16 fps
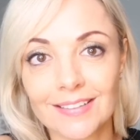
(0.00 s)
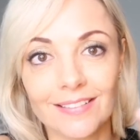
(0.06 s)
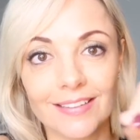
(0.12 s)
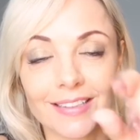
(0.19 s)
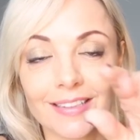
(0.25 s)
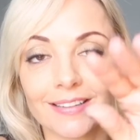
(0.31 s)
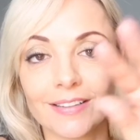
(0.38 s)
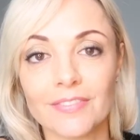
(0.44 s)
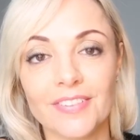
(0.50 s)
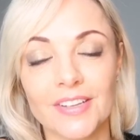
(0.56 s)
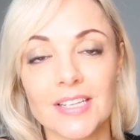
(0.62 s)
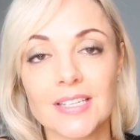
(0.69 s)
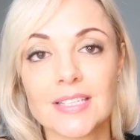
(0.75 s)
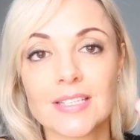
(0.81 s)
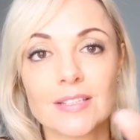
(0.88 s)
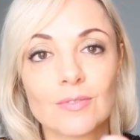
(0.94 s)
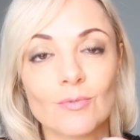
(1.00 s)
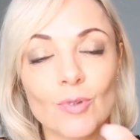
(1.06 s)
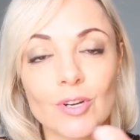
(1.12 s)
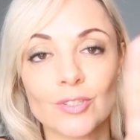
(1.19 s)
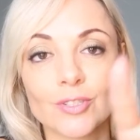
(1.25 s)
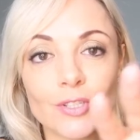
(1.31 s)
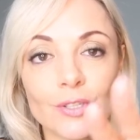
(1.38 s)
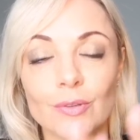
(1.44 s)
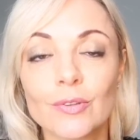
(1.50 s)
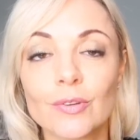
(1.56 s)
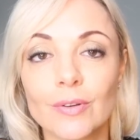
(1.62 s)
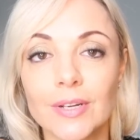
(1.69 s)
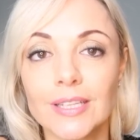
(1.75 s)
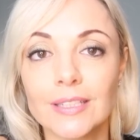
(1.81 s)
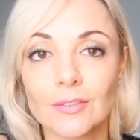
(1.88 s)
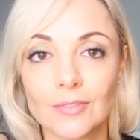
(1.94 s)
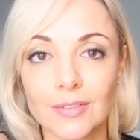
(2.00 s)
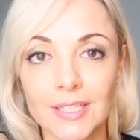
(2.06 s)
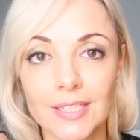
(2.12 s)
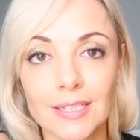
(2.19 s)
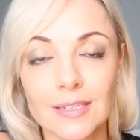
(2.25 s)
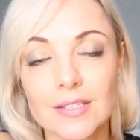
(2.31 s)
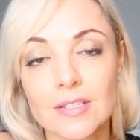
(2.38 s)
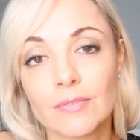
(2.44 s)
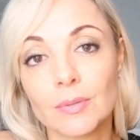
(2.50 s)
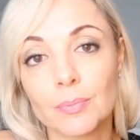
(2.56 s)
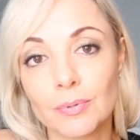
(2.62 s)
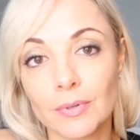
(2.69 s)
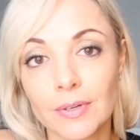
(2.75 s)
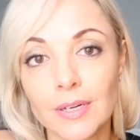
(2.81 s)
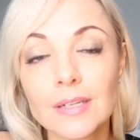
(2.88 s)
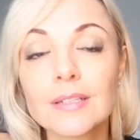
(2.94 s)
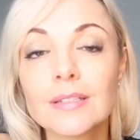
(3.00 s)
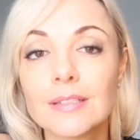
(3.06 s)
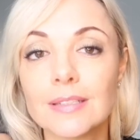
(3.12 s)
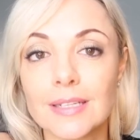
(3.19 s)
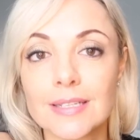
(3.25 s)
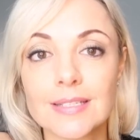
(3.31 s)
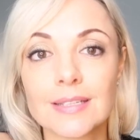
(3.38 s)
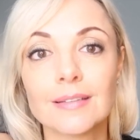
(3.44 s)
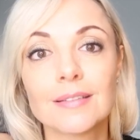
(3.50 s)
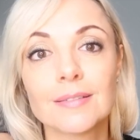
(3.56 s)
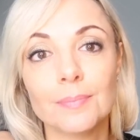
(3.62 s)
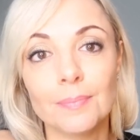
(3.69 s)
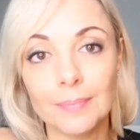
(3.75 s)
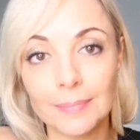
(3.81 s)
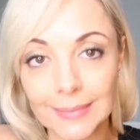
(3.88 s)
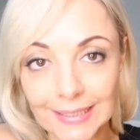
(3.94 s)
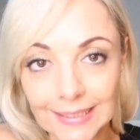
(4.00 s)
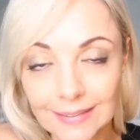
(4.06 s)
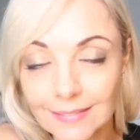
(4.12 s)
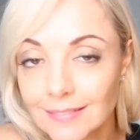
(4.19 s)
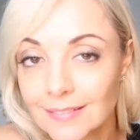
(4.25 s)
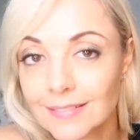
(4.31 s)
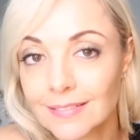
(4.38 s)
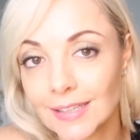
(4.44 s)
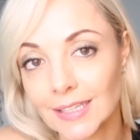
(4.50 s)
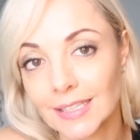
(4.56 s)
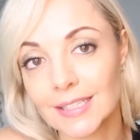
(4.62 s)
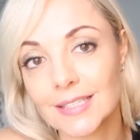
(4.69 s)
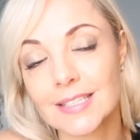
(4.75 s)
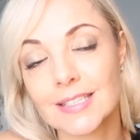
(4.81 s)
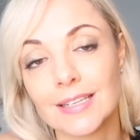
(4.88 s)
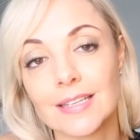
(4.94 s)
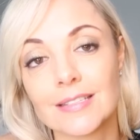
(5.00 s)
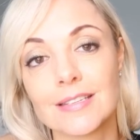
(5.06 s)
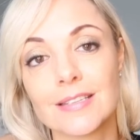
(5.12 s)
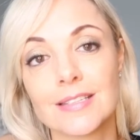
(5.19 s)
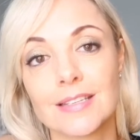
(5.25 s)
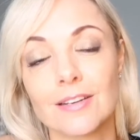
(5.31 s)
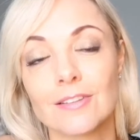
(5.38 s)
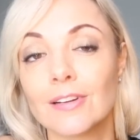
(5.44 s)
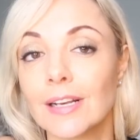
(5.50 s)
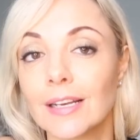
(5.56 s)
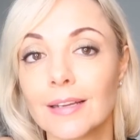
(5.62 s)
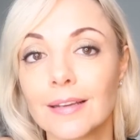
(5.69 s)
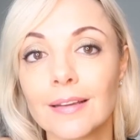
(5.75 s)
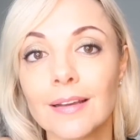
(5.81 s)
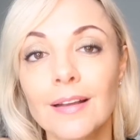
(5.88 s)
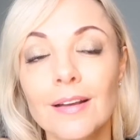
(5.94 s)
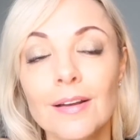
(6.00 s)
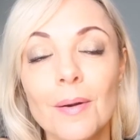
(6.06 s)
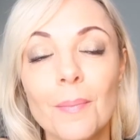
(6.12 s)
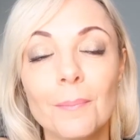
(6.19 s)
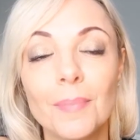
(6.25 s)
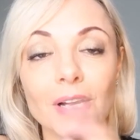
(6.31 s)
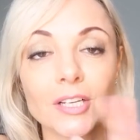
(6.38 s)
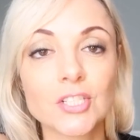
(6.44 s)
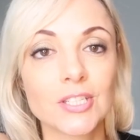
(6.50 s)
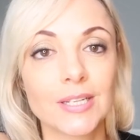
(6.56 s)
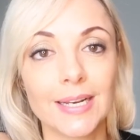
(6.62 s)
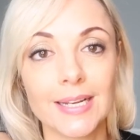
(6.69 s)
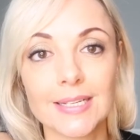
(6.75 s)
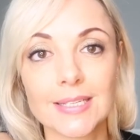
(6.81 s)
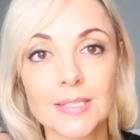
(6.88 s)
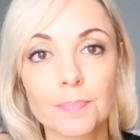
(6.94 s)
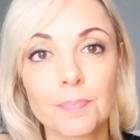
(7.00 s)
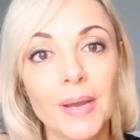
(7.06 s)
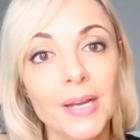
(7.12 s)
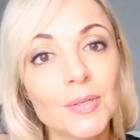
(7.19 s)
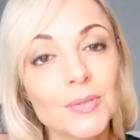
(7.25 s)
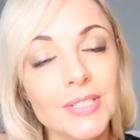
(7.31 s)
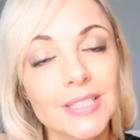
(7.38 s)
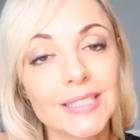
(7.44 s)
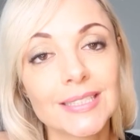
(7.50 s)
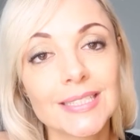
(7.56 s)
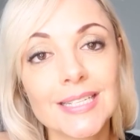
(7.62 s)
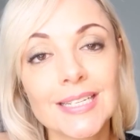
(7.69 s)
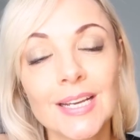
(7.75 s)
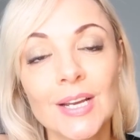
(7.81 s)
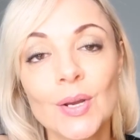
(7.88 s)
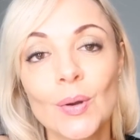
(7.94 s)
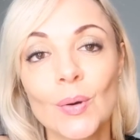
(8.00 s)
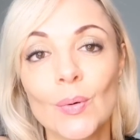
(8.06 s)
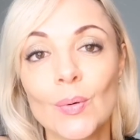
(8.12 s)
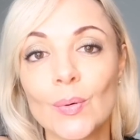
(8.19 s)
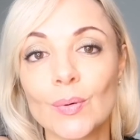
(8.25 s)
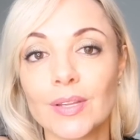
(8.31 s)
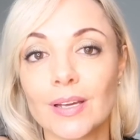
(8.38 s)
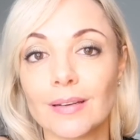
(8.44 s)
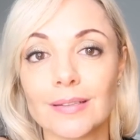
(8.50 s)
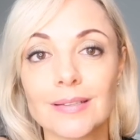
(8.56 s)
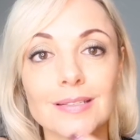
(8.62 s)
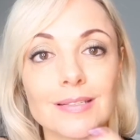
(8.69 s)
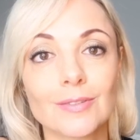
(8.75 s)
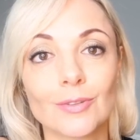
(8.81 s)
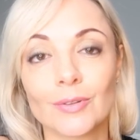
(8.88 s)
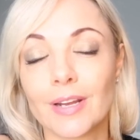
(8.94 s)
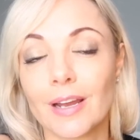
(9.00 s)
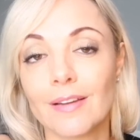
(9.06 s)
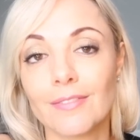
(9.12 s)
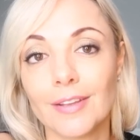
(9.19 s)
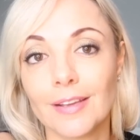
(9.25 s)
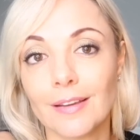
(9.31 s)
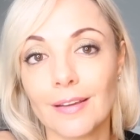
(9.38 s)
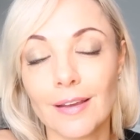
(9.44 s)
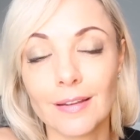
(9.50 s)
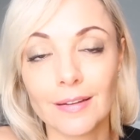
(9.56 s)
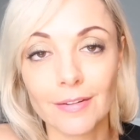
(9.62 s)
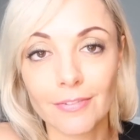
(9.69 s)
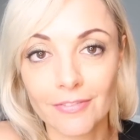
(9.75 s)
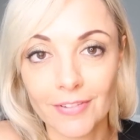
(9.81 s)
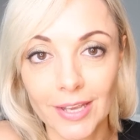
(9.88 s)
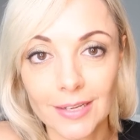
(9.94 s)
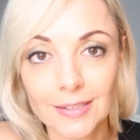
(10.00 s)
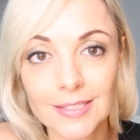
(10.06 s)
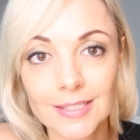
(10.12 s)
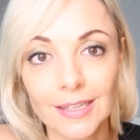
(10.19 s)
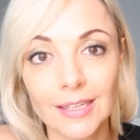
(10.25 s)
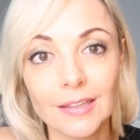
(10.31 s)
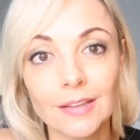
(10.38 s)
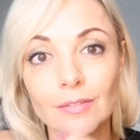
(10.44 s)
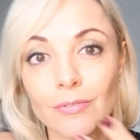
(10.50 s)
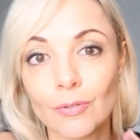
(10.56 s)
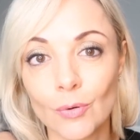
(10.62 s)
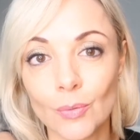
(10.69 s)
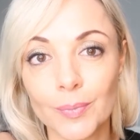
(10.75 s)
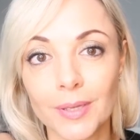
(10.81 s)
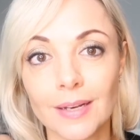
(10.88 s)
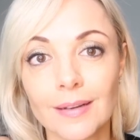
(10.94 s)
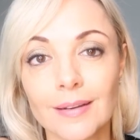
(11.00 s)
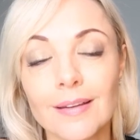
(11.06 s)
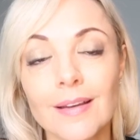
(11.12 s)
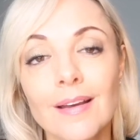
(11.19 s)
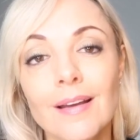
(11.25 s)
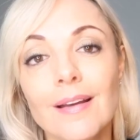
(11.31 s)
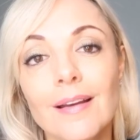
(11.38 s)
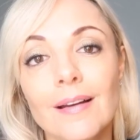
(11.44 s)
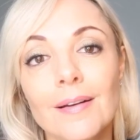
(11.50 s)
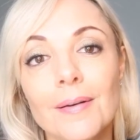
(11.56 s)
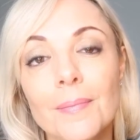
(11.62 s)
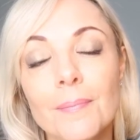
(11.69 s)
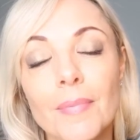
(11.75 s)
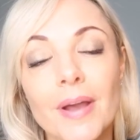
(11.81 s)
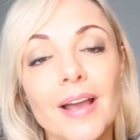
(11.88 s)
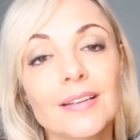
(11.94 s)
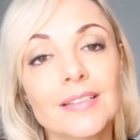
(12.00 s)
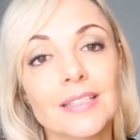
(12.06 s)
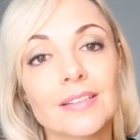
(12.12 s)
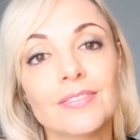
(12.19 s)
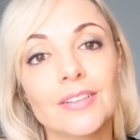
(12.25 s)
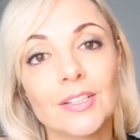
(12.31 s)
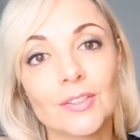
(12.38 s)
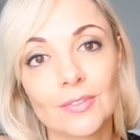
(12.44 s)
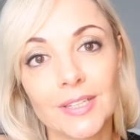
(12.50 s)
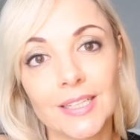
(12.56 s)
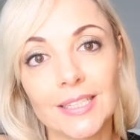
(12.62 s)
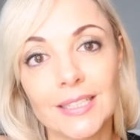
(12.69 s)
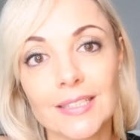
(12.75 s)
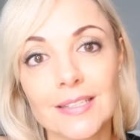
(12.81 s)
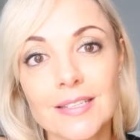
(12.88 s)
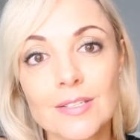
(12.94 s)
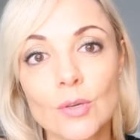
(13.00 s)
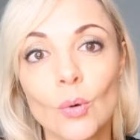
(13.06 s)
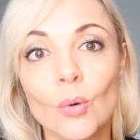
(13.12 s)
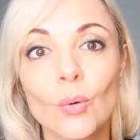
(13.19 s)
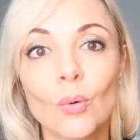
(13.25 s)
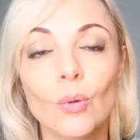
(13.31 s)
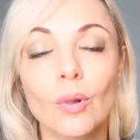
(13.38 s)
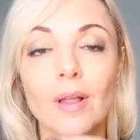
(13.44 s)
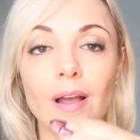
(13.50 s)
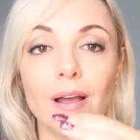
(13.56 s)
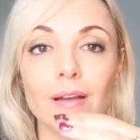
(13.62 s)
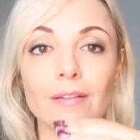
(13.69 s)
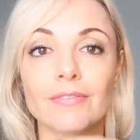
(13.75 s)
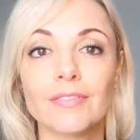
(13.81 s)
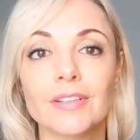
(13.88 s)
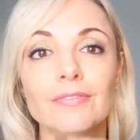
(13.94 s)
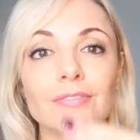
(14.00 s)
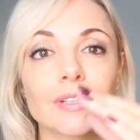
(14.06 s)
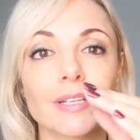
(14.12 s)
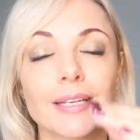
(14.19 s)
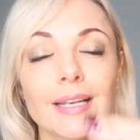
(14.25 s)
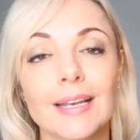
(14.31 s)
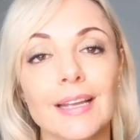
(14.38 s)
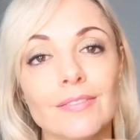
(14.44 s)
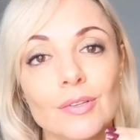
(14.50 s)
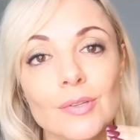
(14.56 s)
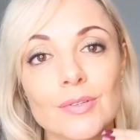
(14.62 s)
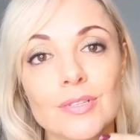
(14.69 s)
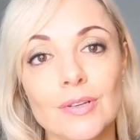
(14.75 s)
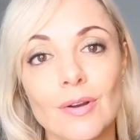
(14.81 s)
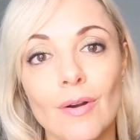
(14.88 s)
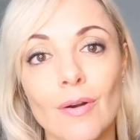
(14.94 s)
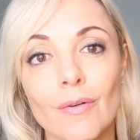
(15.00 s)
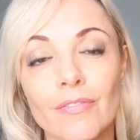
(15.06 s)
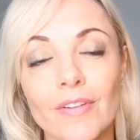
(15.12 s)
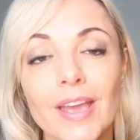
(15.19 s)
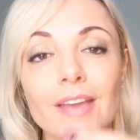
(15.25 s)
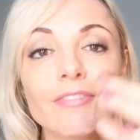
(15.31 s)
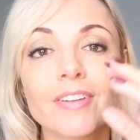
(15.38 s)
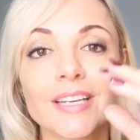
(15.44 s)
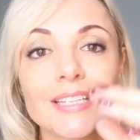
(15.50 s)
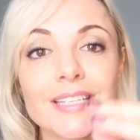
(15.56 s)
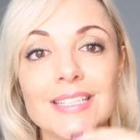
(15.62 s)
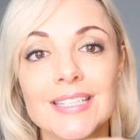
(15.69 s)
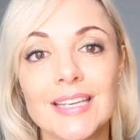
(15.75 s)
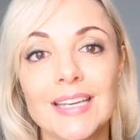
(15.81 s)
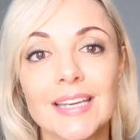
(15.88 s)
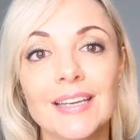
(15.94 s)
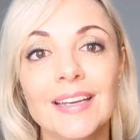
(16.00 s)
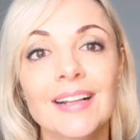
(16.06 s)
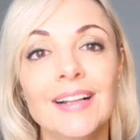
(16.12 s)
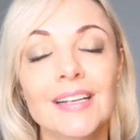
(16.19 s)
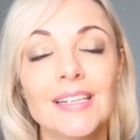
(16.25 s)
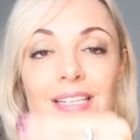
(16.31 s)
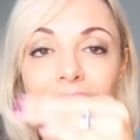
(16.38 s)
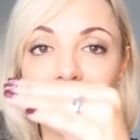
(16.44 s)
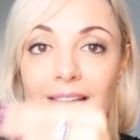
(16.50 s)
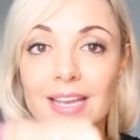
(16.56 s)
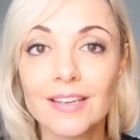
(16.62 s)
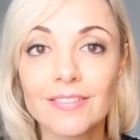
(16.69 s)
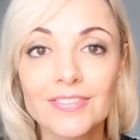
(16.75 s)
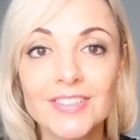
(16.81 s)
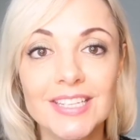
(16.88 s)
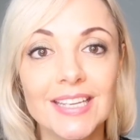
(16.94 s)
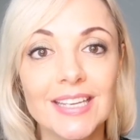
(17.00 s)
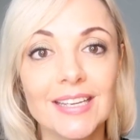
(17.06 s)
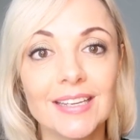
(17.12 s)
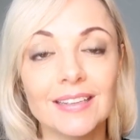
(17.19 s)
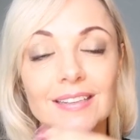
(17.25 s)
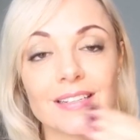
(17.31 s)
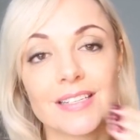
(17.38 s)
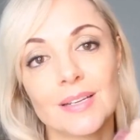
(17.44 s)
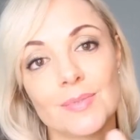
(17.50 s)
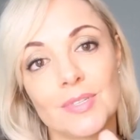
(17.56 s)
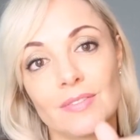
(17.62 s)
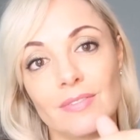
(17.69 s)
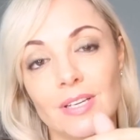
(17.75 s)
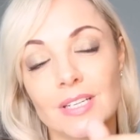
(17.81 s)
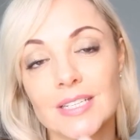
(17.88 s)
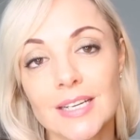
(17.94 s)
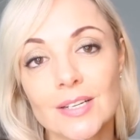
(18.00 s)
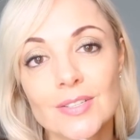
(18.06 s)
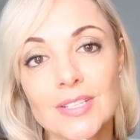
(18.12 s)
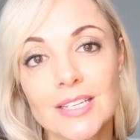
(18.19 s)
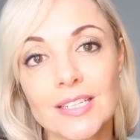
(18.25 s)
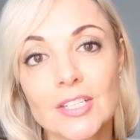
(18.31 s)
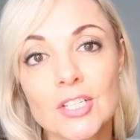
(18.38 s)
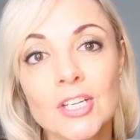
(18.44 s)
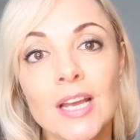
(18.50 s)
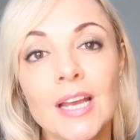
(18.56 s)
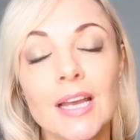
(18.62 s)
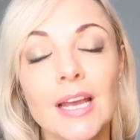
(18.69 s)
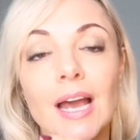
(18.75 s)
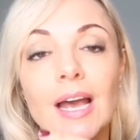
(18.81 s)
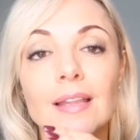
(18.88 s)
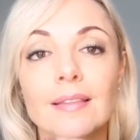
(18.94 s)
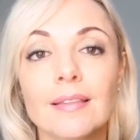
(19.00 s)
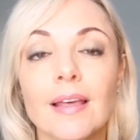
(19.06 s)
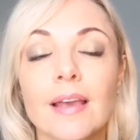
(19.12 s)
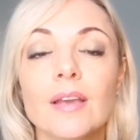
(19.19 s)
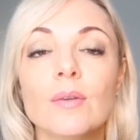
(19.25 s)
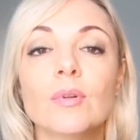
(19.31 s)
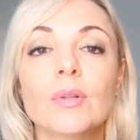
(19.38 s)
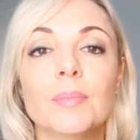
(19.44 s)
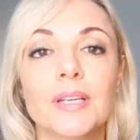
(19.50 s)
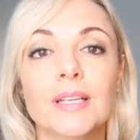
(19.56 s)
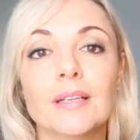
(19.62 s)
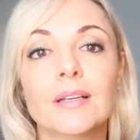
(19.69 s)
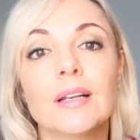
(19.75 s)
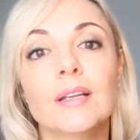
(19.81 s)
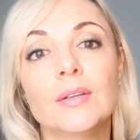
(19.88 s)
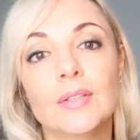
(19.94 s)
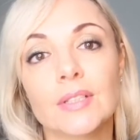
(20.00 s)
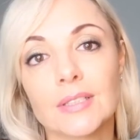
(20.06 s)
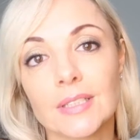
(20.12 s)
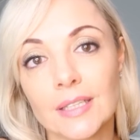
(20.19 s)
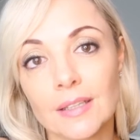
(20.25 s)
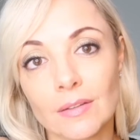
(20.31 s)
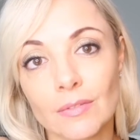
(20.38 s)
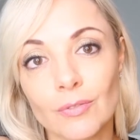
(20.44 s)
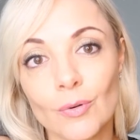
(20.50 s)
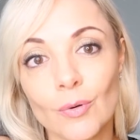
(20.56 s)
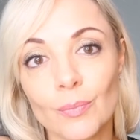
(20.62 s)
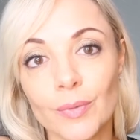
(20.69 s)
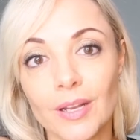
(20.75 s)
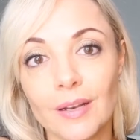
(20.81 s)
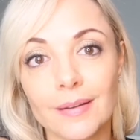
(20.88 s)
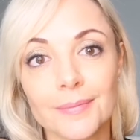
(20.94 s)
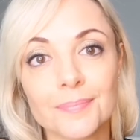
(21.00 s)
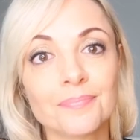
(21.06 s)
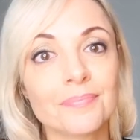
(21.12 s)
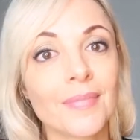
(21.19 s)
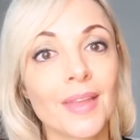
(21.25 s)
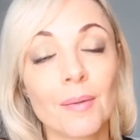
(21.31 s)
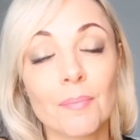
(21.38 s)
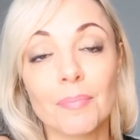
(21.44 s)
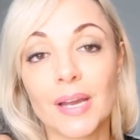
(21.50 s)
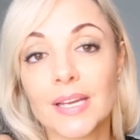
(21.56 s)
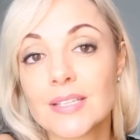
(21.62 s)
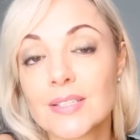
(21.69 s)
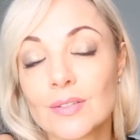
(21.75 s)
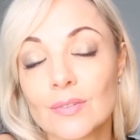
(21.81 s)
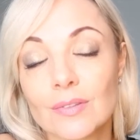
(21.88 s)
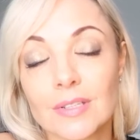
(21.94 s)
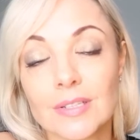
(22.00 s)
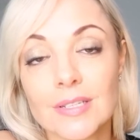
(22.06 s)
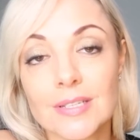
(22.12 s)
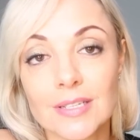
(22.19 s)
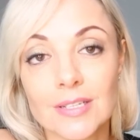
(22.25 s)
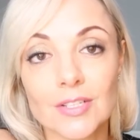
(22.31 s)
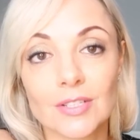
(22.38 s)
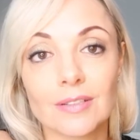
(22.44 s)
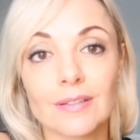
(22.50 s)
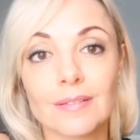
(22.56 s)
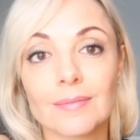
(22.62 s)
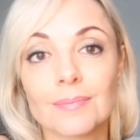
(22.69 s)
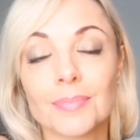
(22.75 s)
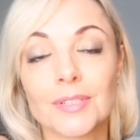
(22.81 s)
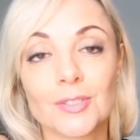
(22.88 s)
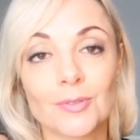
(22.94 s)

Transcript: like in the first 1, 2, 3 ingredients of a product, doesn't mean that it's necessarily much less potent or that it's not having an effect in the formula. Active ingredients all have different levels of efficacy, safety in terms of their dosage, and they will be included in the formula based on the decision